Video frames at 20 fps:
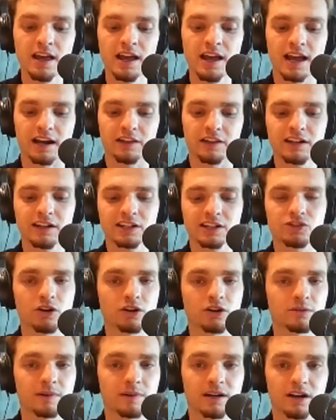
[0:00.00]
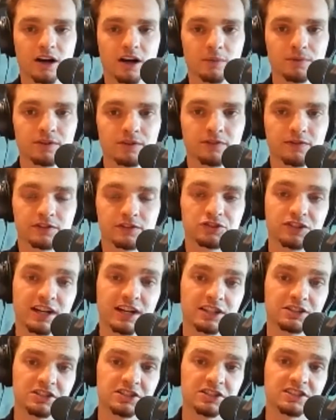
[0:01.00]
And I think I talked about a couple different
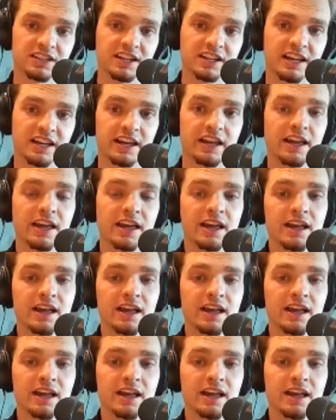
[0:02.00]
strategies today.